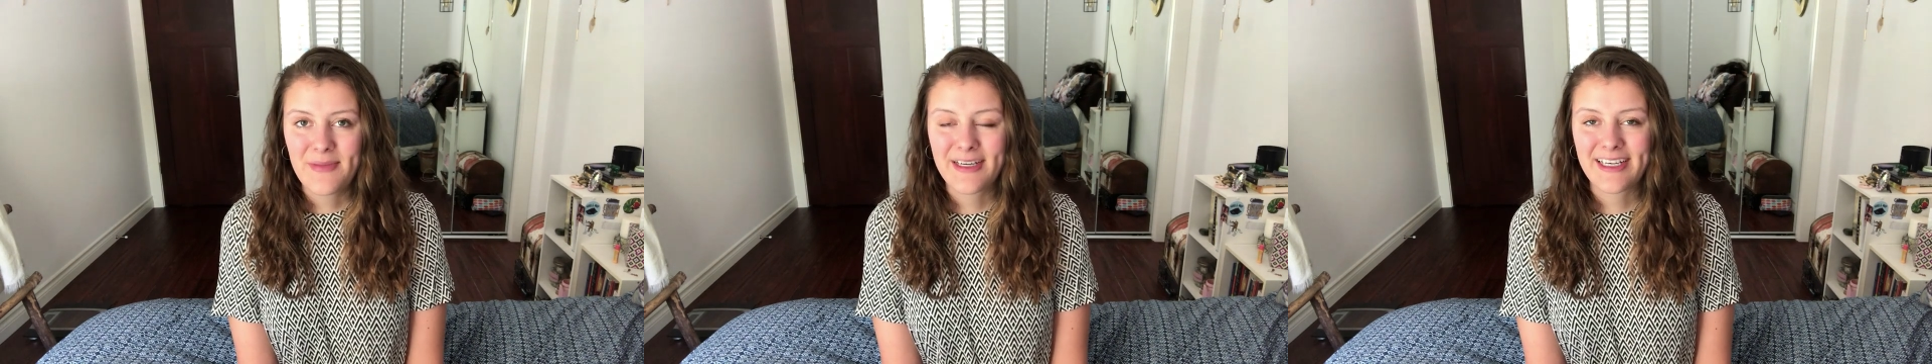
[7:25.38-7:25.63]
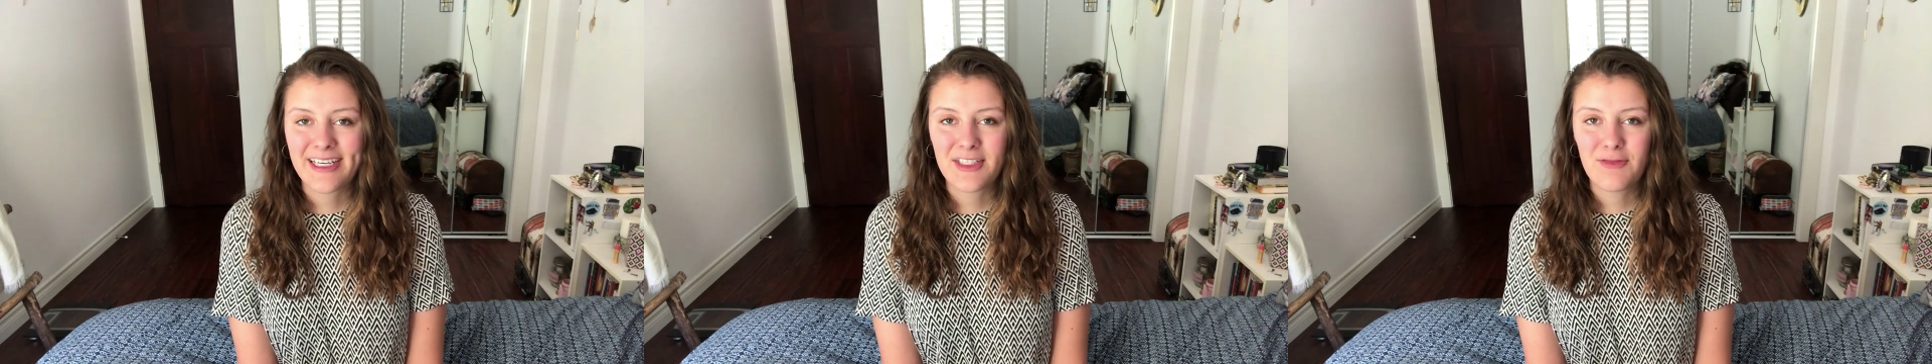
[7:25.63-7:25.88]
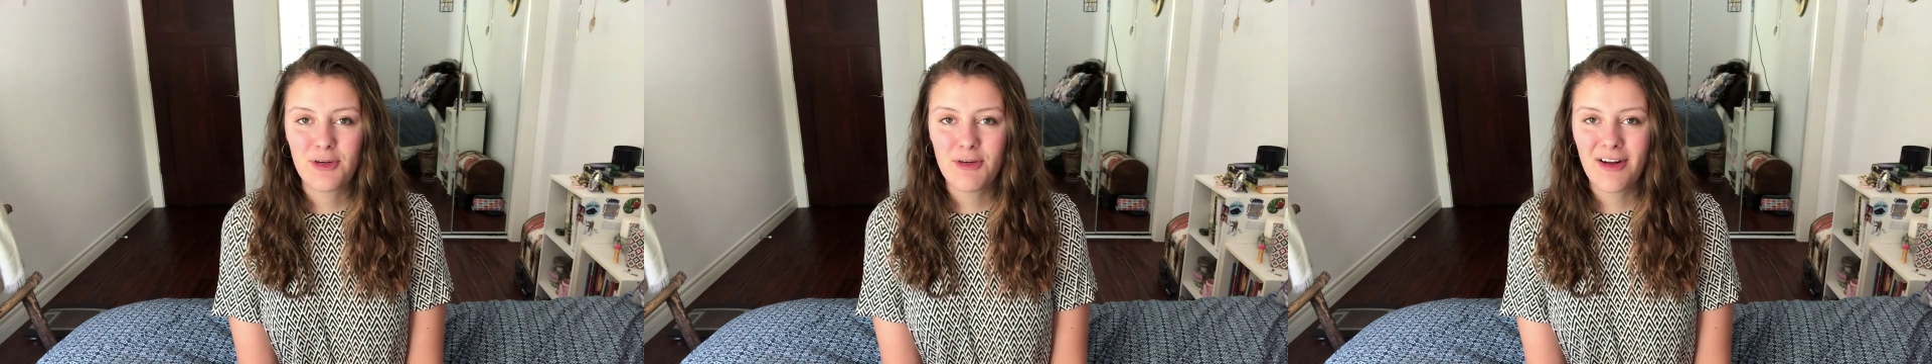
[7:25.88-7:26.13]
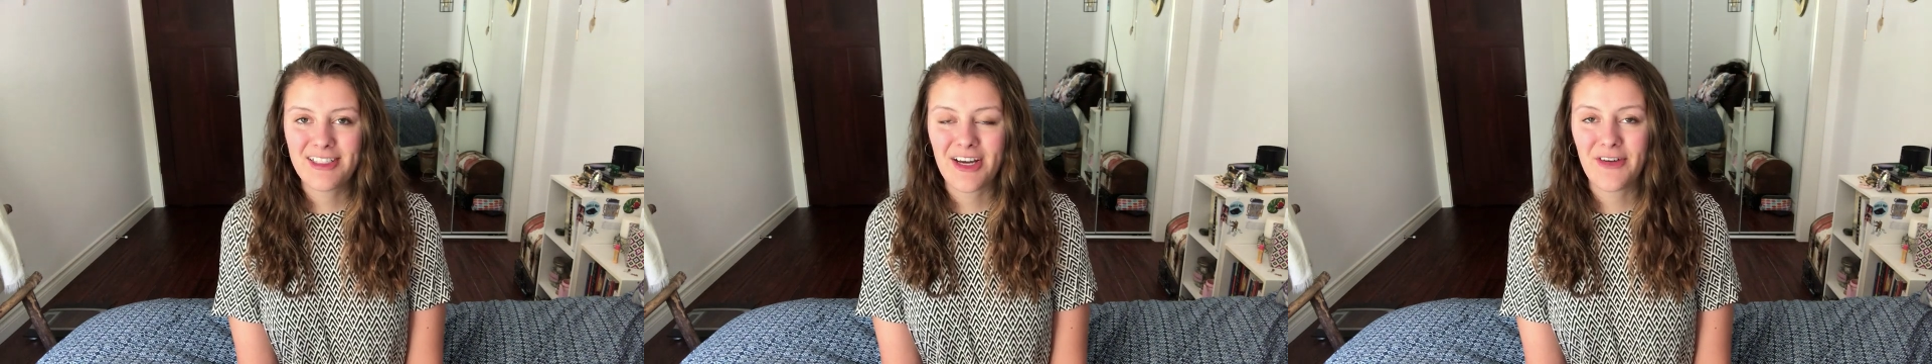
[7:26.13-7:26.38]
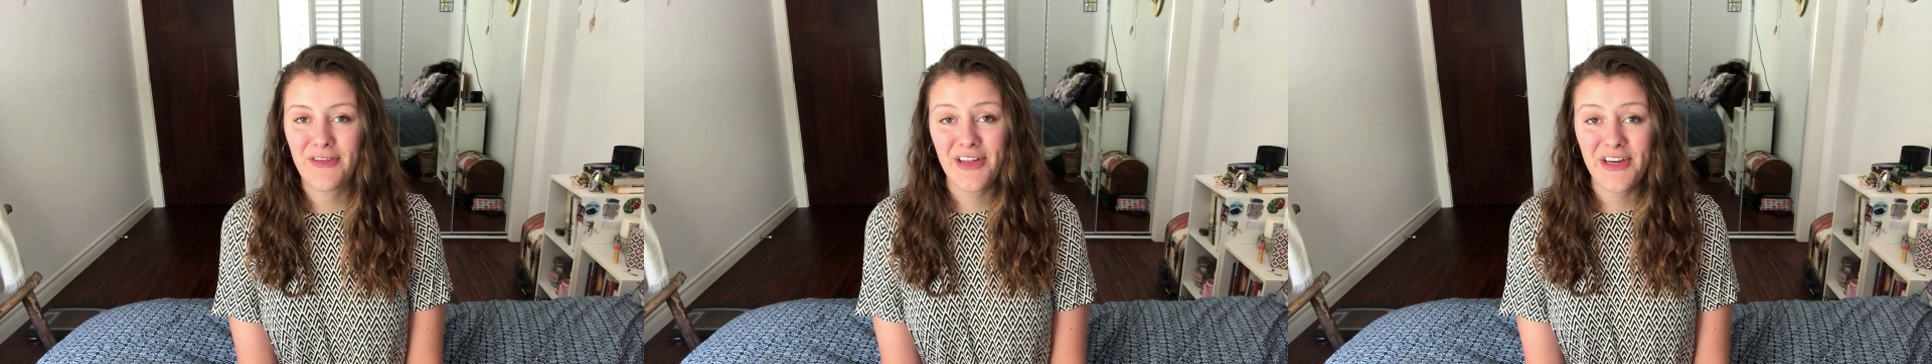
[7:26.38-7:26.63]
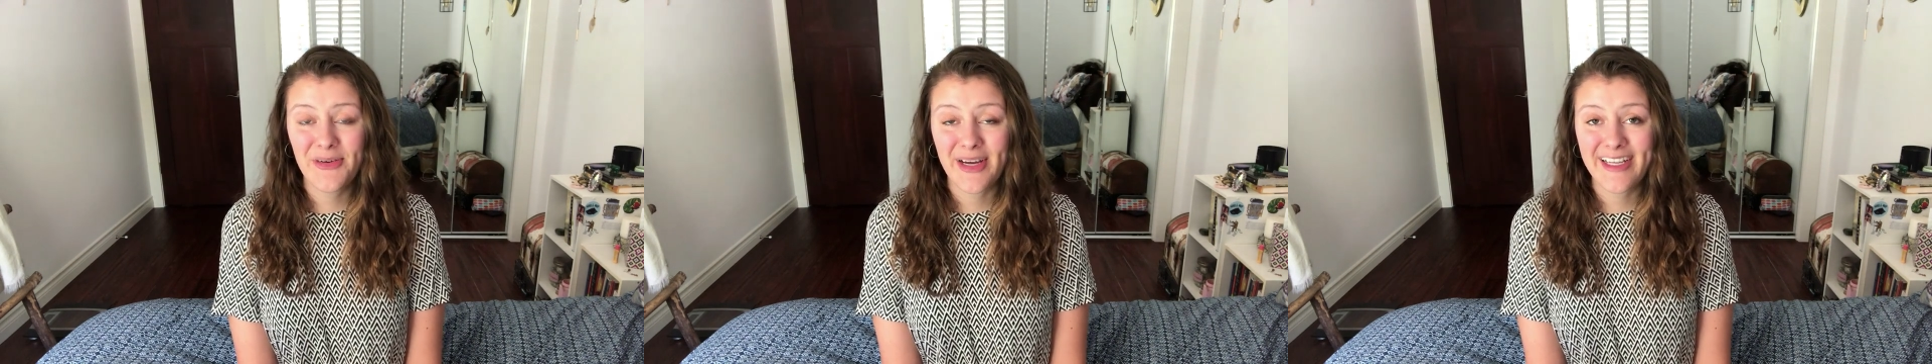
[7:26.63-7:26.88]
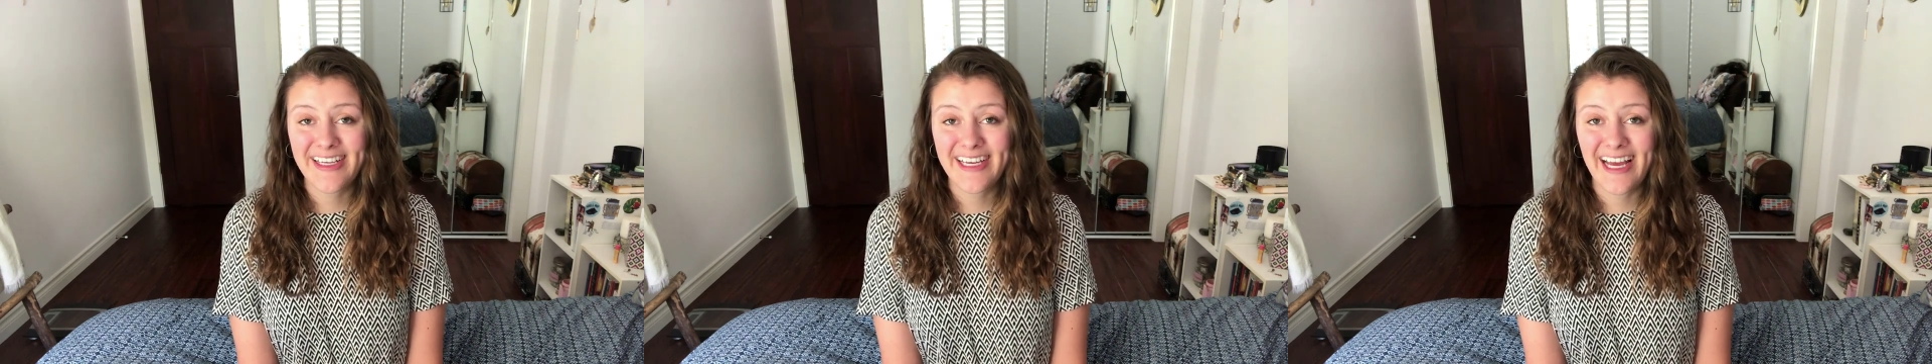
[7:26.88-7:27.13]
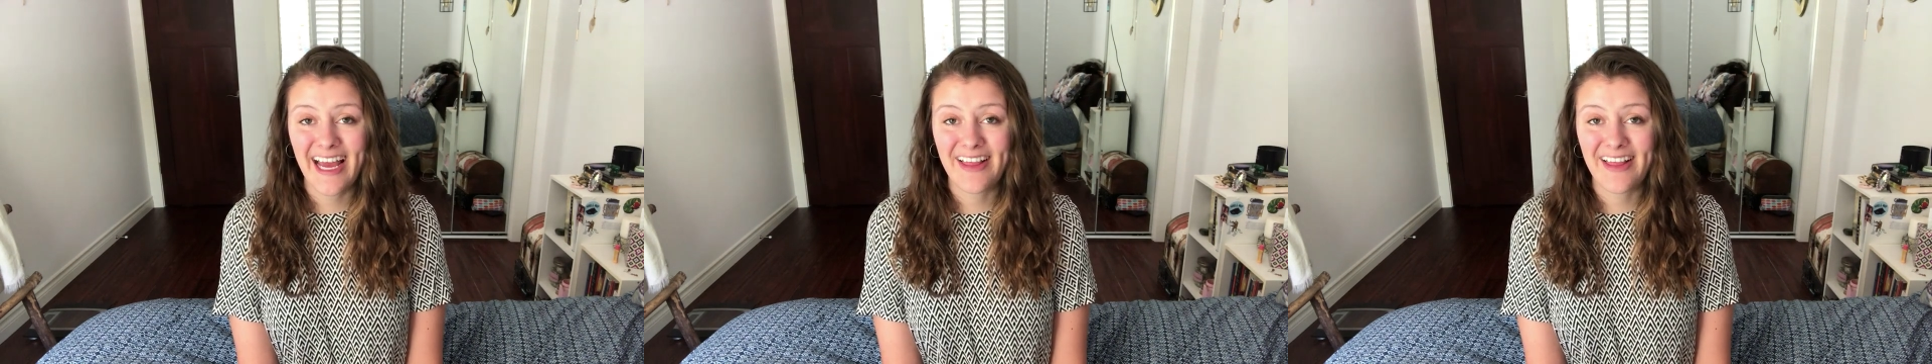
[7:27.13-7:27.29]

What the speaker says: because fruit runs out really quickly